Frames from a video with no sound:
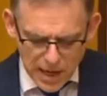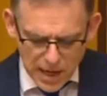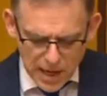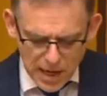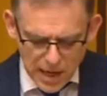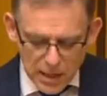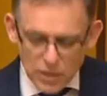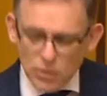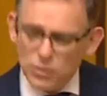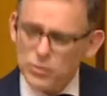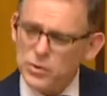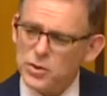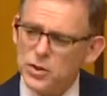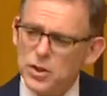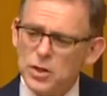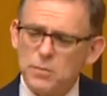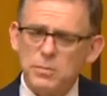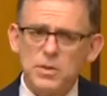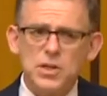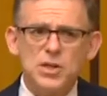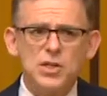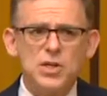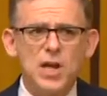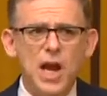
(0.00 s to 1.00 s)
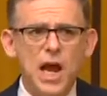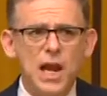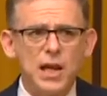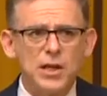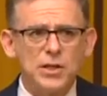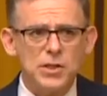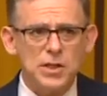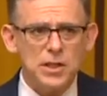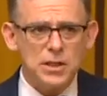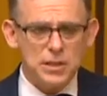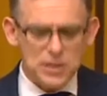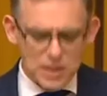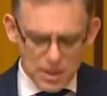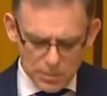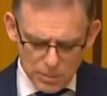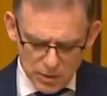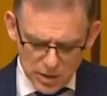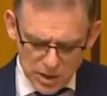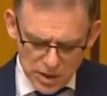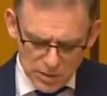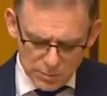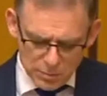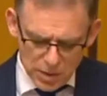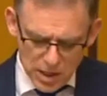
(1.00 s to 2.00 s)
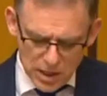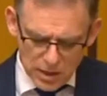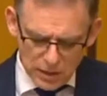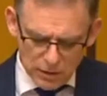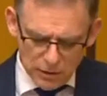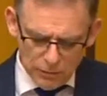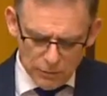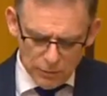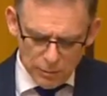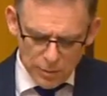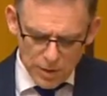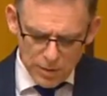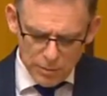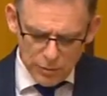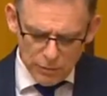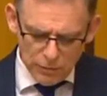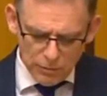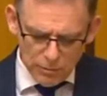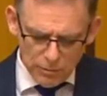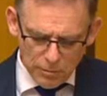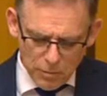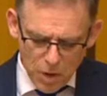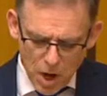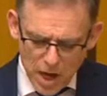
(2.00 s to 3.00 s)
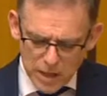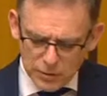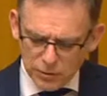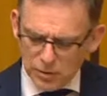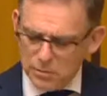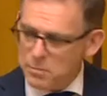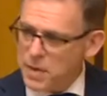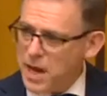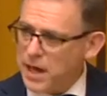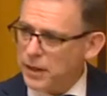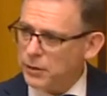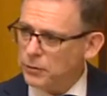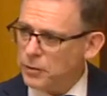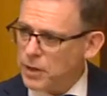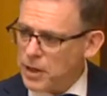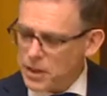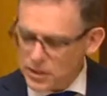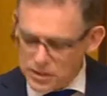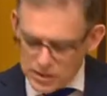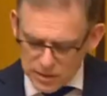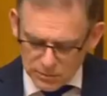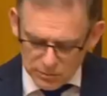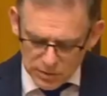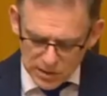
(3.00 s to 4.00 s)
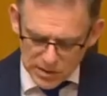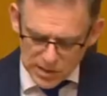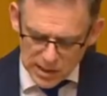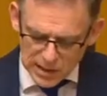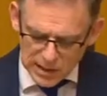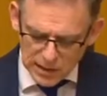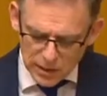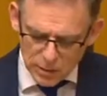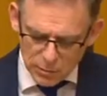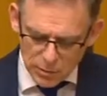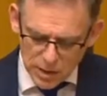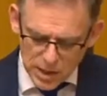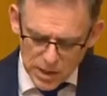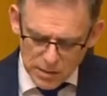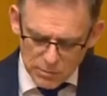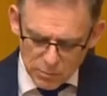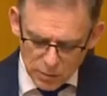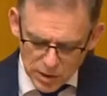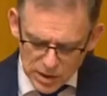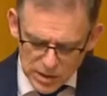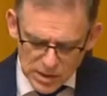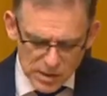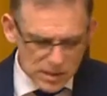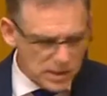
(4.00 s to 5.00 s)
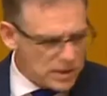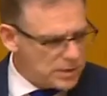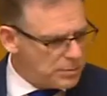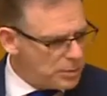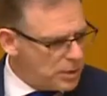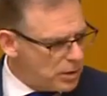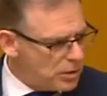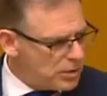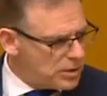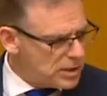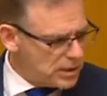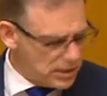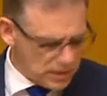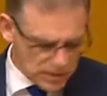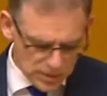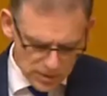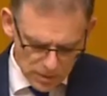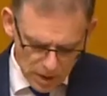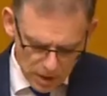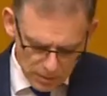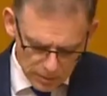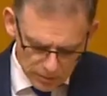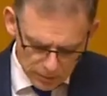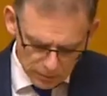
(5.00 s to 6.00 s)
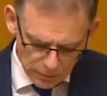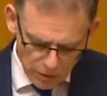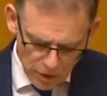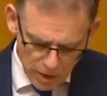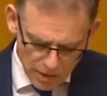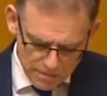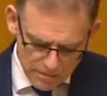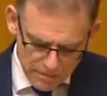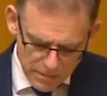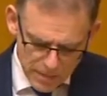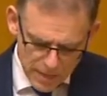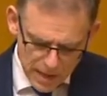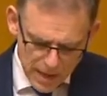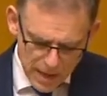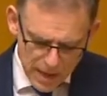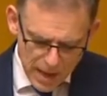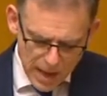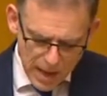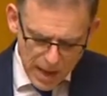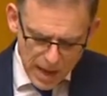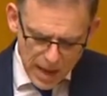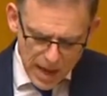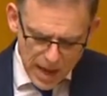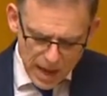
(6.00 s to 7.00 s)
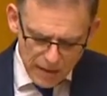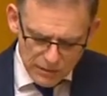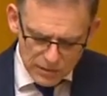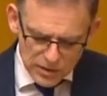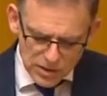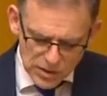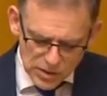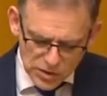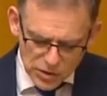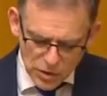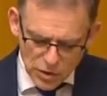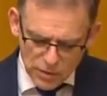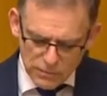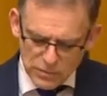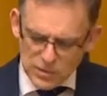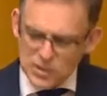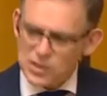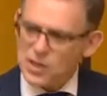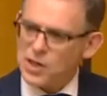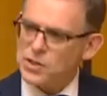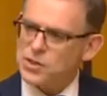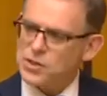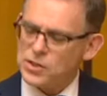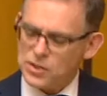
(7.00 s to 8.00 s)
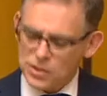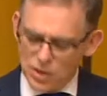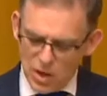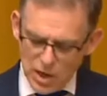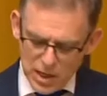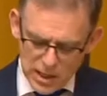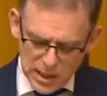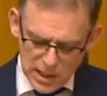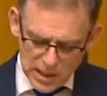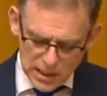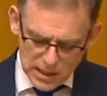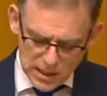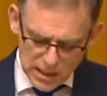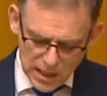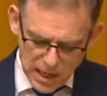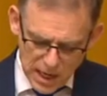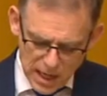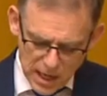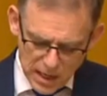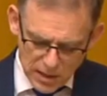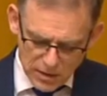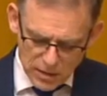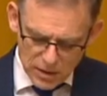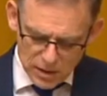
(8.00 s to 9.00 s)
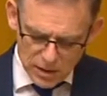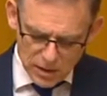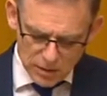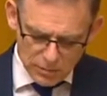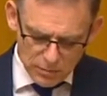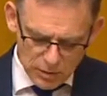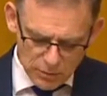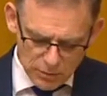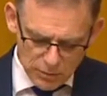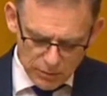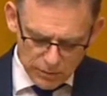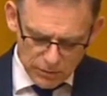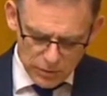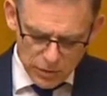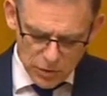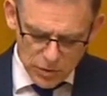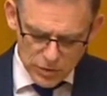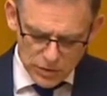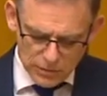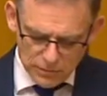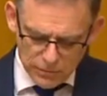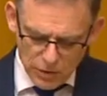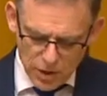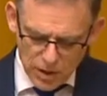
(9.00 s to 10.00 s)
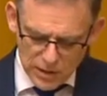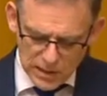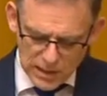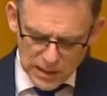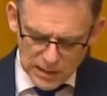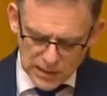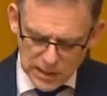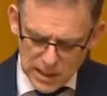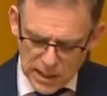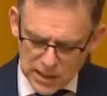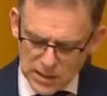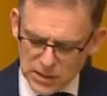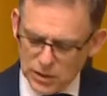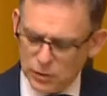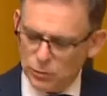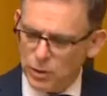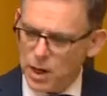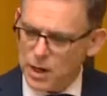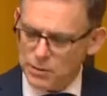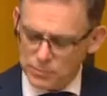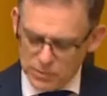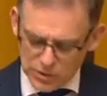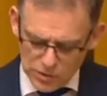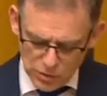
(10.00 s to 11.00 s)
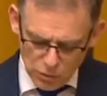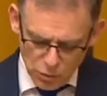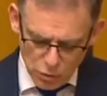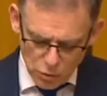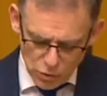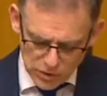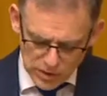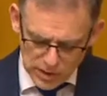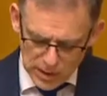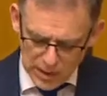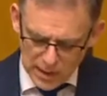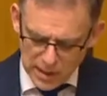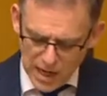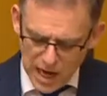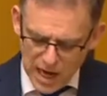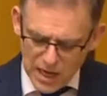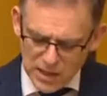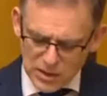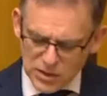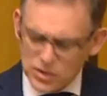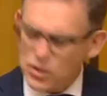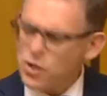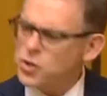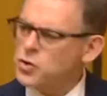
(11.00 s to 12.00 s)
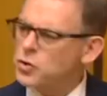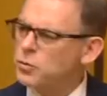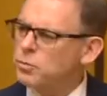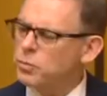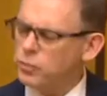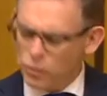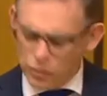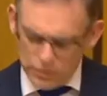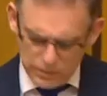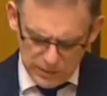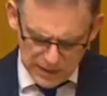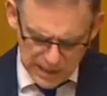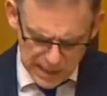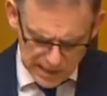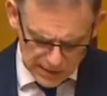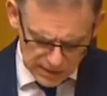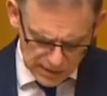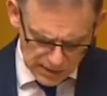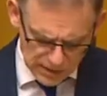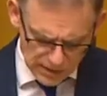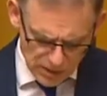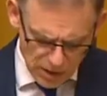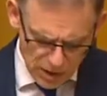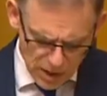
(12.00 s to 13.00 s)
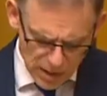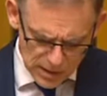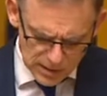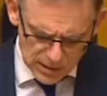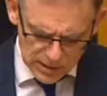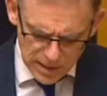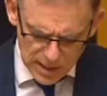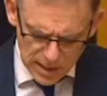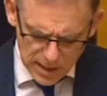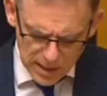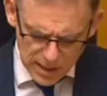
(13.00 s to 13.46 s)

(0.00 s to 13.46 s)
It also can be challenging, Deputy Speaker, for people from migrant backgrounds, in particular when experiencing a cybercrime. Having a service such as ID Care that can be referred to via the internet is a great resource and a social proofing exercise.